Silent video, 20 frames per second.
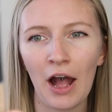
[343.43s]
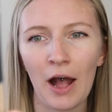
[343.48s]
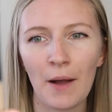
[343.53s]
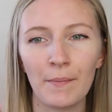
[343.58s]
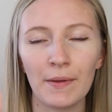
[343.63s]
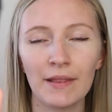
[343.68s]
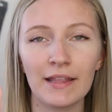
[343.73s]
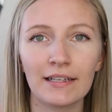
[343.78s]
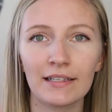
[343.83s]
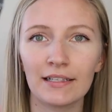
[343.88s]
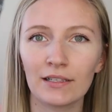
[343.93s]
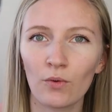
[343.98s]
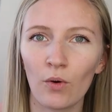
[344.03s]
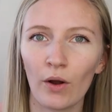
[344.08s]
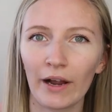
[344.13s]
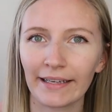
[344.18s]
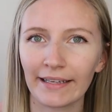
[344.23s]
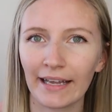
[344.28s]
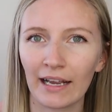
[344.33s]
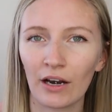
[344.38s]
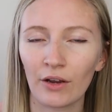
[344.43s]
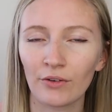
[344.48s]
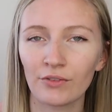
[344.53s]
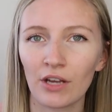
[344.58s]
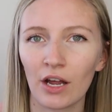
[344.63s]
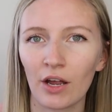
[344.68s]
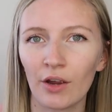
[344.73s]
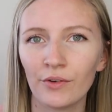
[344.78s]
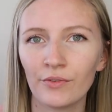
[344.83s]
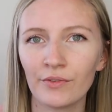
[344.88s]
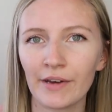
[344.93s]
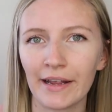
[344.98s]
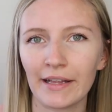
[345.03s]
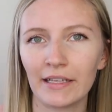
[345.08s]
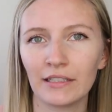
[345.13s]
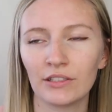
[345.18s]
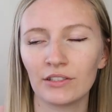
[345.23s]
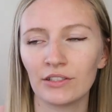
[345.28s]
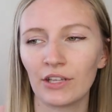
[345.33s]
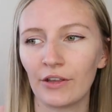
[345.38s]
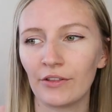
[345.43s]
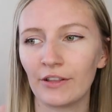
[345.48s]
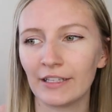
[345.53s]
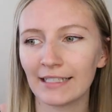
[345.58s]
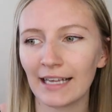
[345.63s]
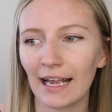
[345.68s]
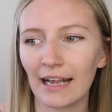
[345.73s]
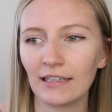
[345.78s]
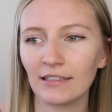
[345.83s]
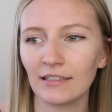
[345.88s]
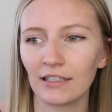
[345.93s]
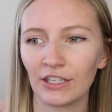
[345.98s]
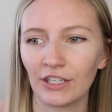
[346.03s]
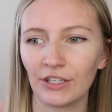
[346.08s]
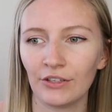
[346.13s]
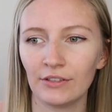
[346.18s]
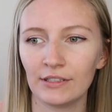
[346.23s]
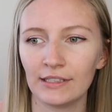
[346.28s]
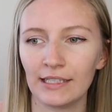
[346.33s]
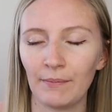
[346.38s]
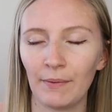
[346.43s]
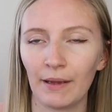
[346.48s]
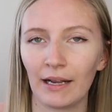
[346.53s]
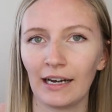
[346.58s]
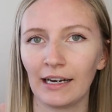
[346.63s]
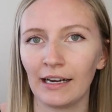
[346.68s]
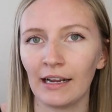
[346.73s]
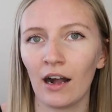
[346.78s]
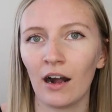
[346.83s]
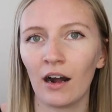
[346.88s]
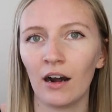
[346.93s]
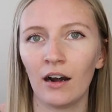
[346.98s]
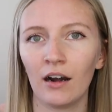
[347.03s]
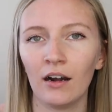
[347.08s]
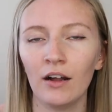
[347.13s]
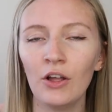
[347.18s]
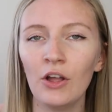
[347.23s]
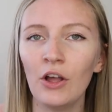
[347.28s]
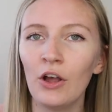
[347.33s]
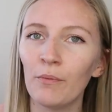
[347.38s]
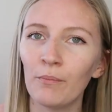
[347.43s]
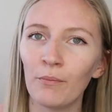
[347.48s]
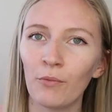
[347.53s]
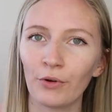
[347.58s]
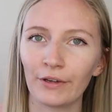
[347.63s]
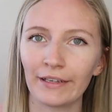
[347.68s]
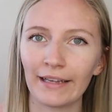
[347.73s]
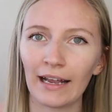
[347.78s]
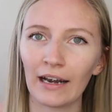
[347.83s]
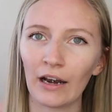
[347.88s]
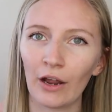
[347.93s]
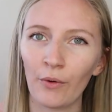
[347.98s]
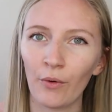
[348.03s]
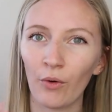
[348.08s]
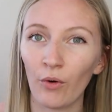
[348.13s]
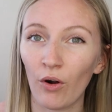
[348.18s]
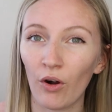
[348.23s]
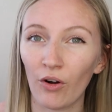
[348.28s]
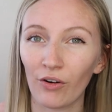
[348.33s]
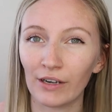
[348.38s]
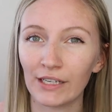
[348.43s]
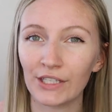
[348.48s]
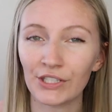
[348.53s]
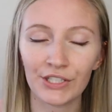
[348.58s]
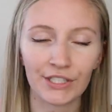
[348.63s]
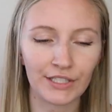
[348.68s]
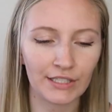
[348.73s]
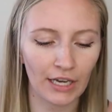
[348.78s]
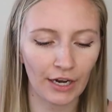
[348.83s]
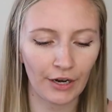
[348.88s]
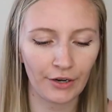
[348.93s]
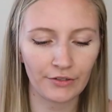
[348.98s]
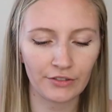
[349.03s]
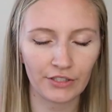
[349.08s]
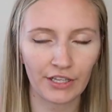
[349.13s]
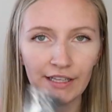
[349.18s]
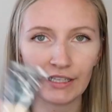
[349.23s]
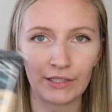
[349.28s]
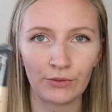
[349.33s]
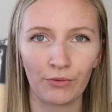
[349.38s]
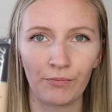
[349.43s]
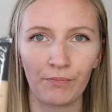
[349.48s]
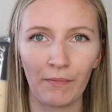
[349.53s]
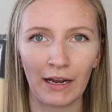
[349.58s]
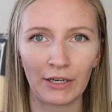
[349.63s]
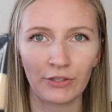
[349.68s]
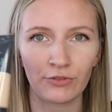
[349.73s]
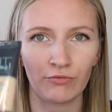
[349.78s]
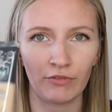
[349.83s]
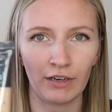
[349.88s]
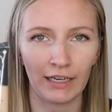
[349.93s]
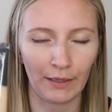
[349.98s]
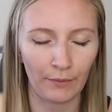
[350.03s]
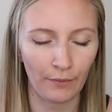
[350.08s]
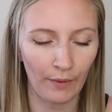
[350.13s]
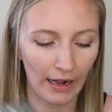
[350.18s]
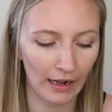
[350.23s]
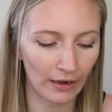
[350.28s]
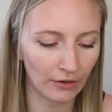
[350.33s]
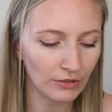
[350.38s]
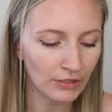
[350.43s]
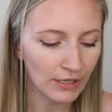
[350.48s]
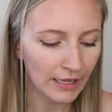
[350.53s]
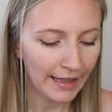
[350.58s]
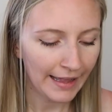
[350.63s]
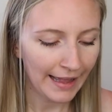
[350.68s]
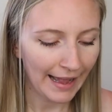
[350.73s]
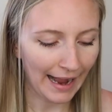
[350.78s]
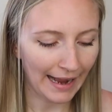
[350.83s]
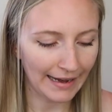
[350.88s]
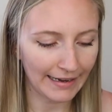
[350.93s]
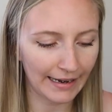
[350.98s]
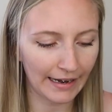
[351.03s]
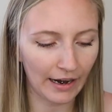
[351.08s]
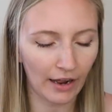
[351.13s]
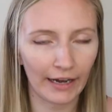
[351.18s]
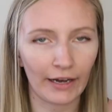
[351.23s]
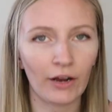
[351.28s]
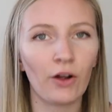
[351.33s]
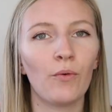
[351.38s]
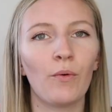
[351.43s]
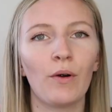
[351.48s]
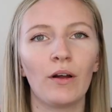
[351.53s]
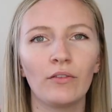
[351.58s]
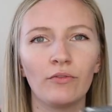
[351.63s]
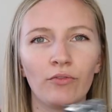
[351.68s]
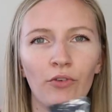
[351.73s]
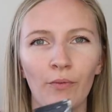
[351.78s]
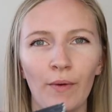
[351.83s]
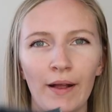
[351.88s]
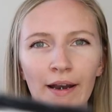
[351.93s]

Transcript: But this is quite yellow toned. And so the tans I use typically are more yellow or orange in tone. So this would match really well. And then I got one for